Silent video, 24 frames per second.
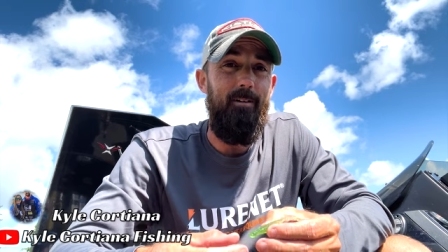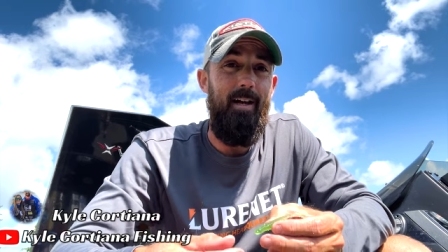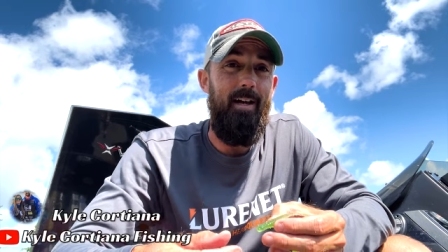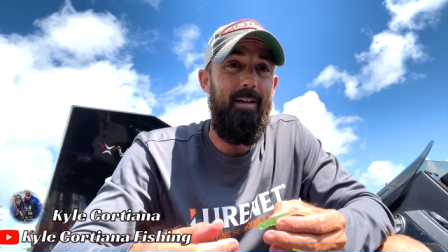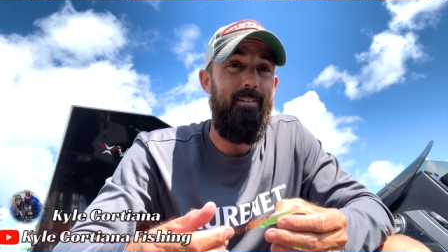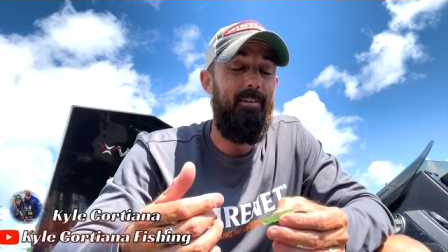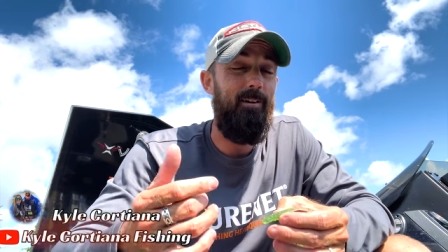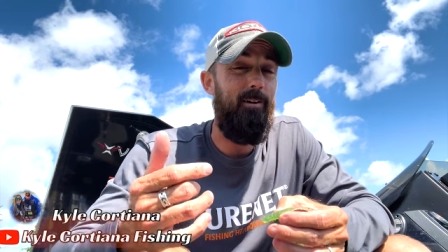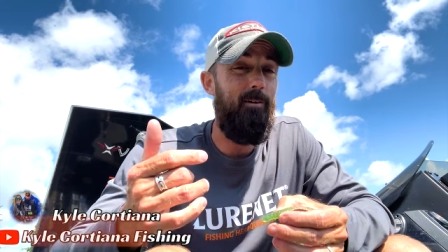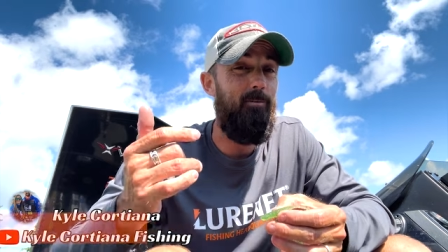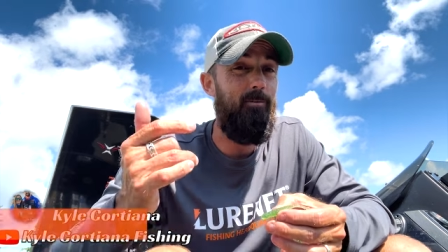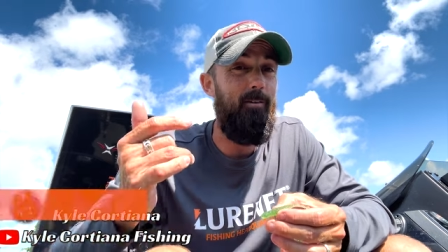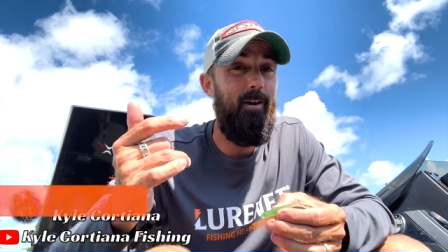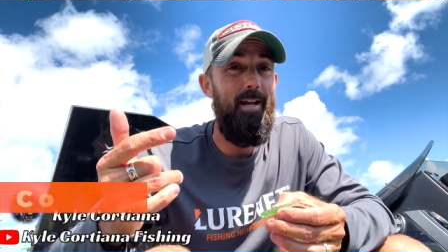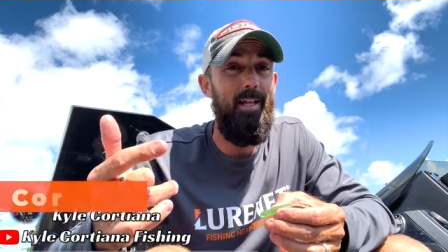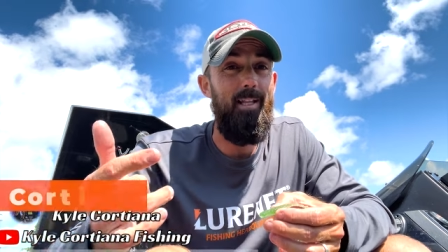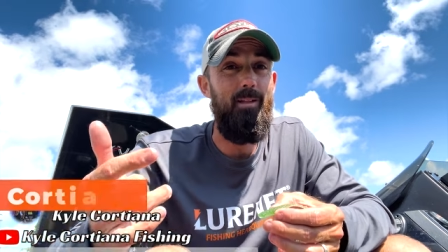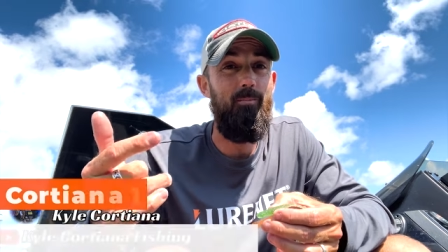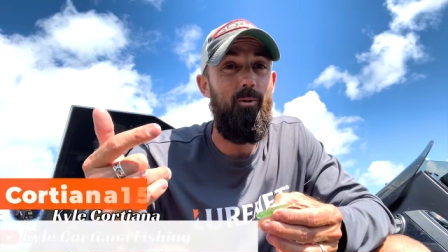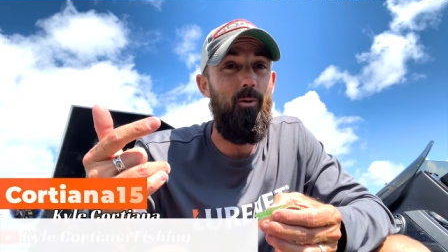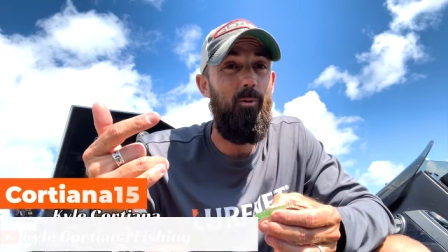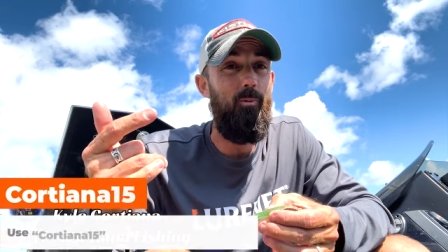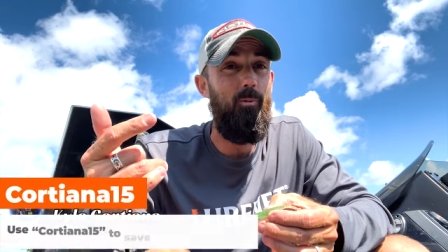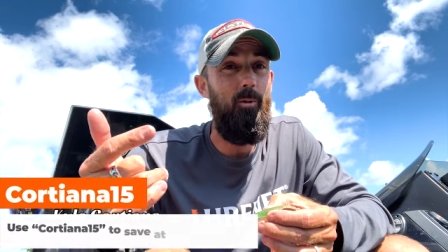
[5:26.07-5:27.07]
And they're
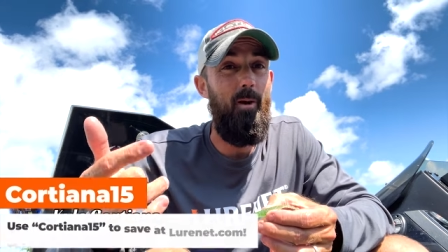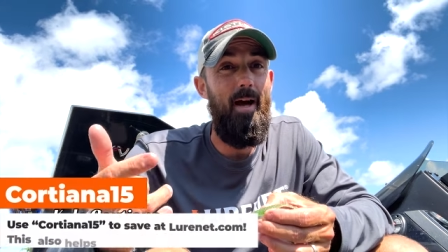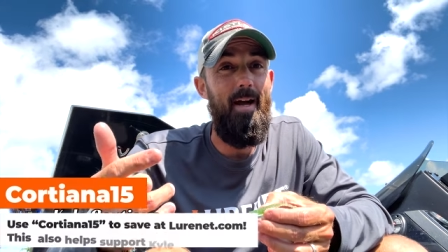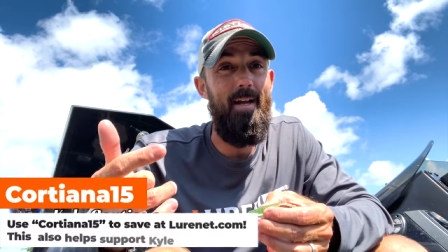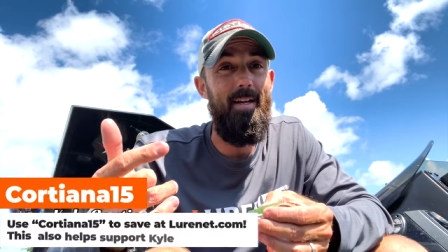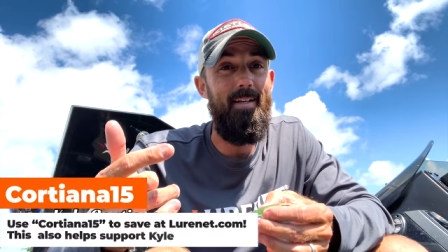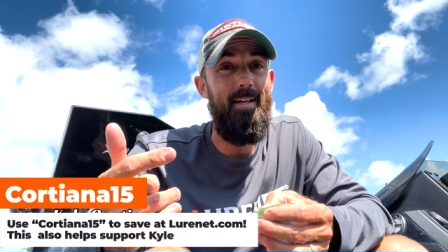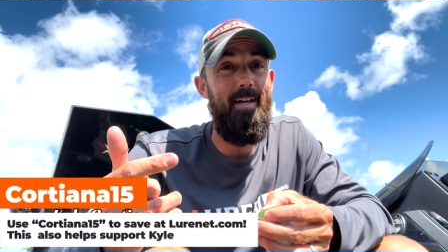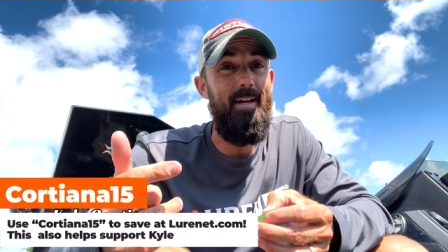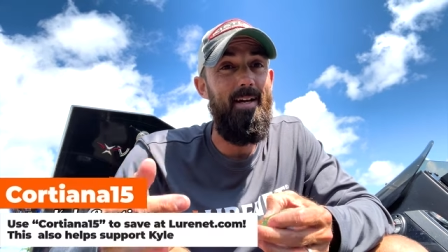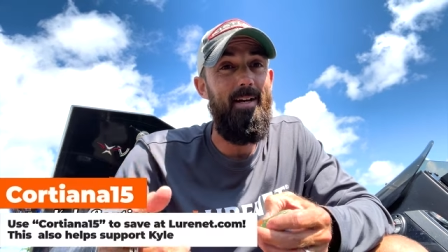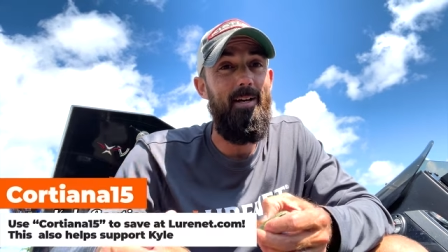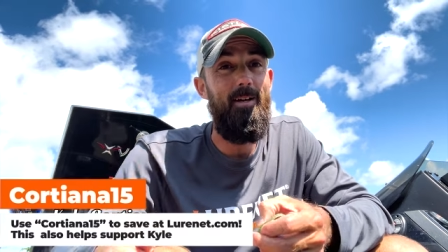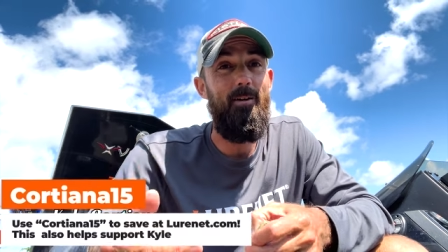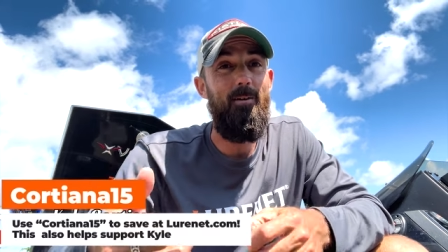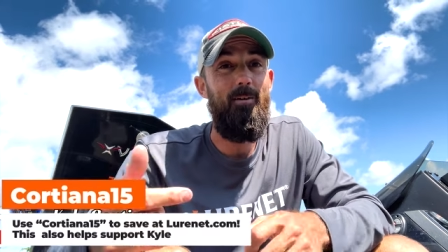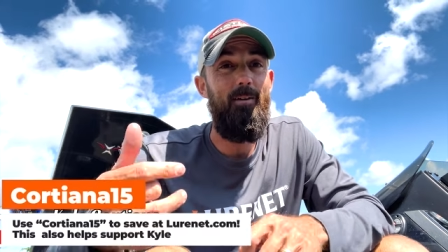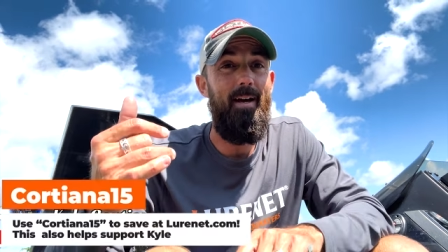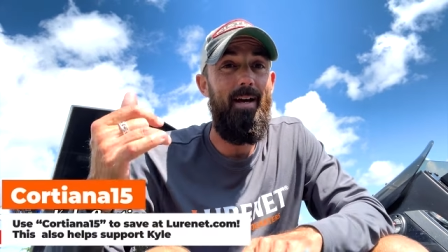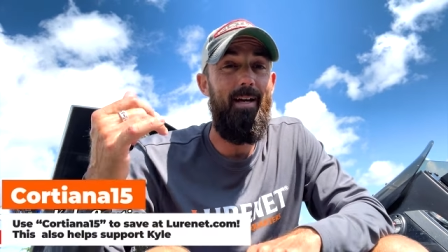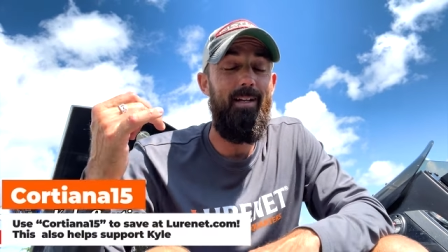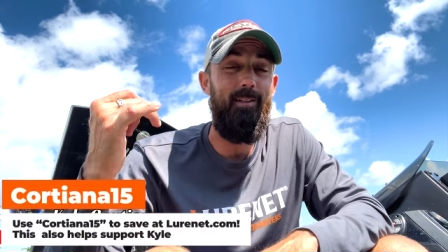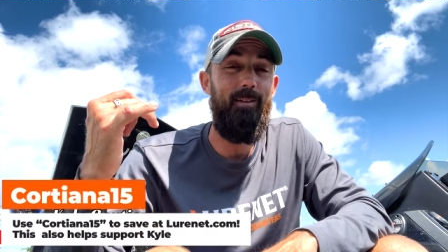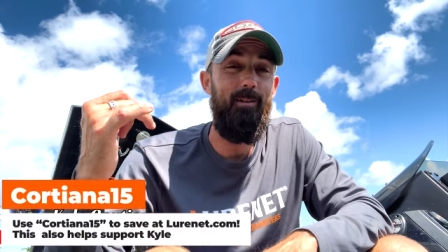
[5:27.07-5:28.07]
available right now
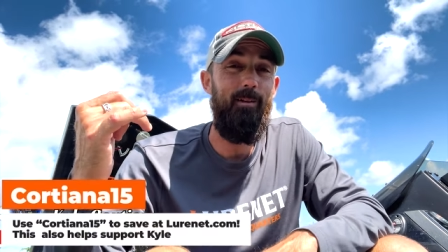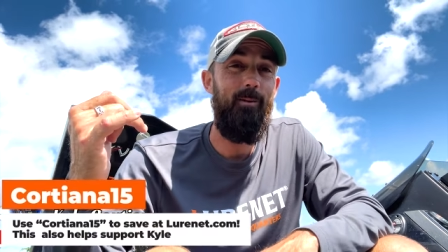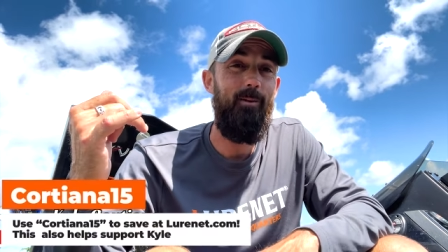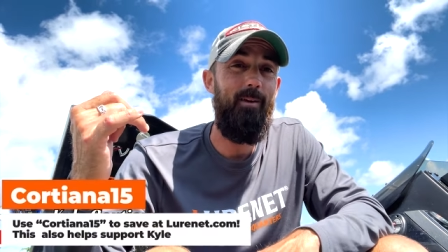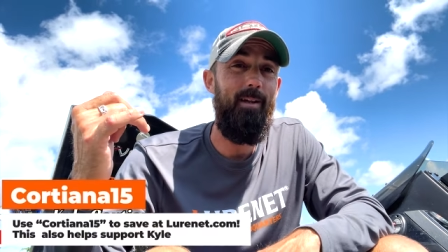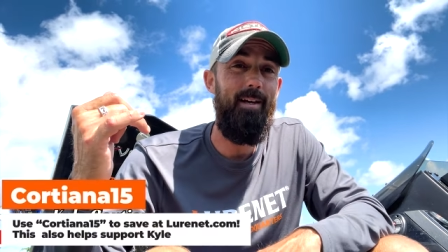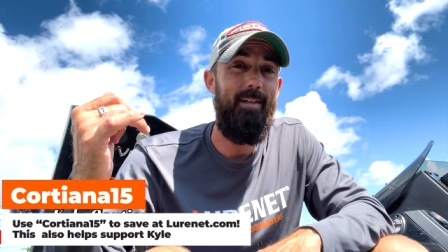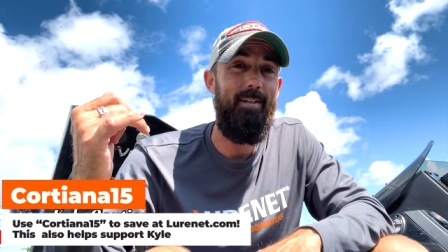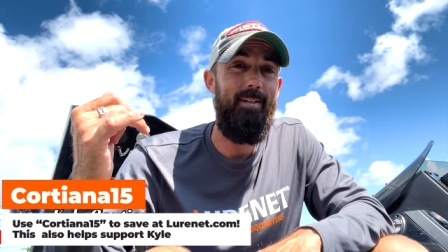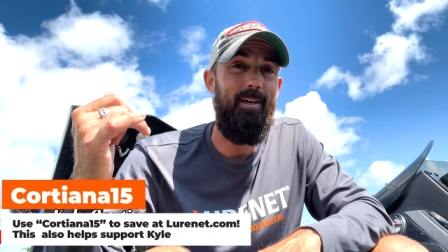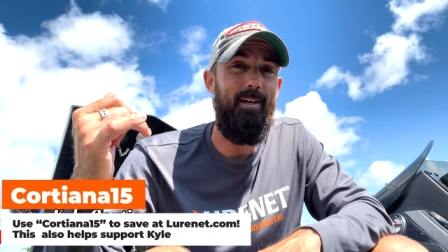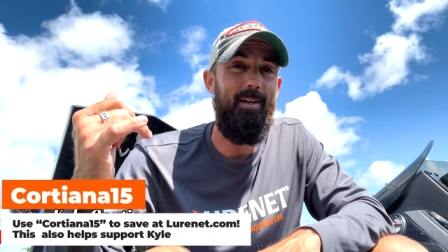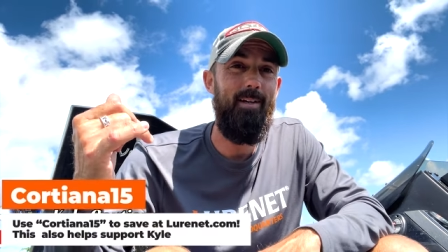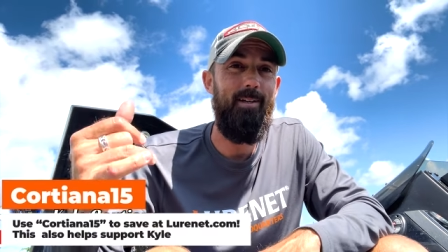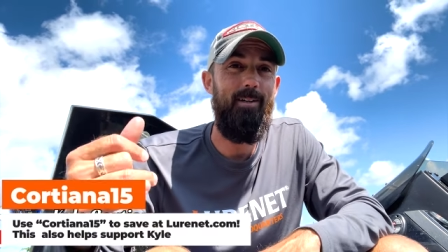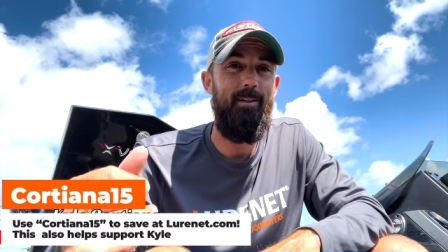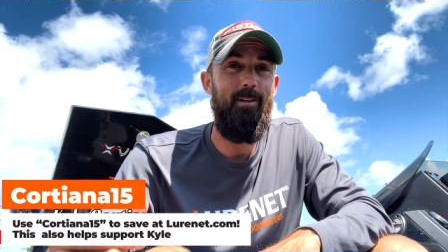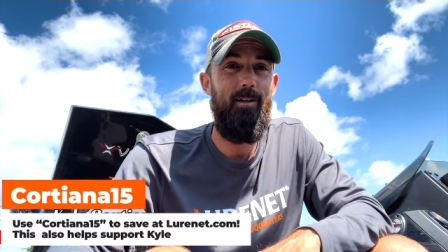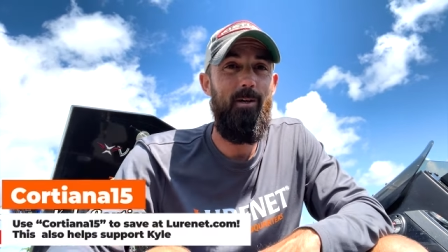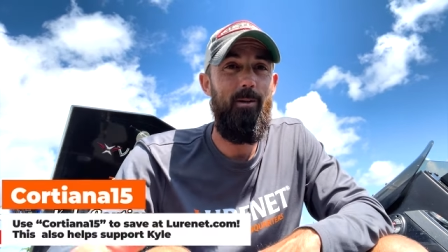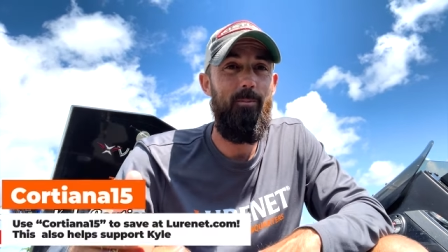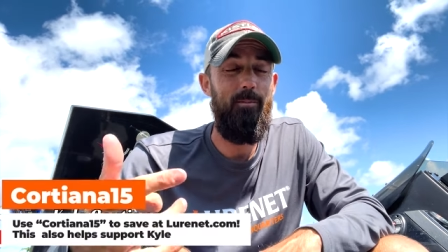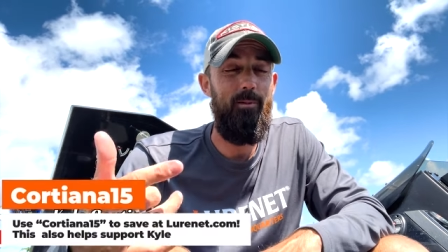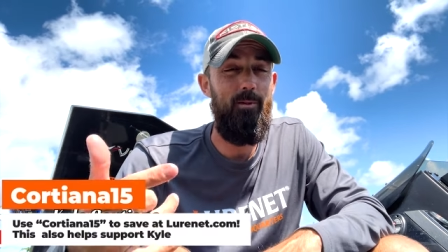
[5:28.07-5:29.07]
at lurenet dot
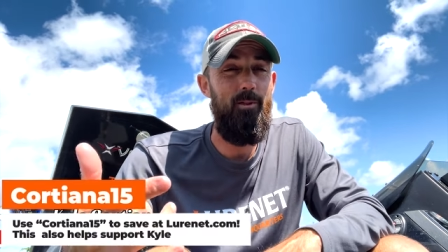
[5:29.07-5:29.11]
com.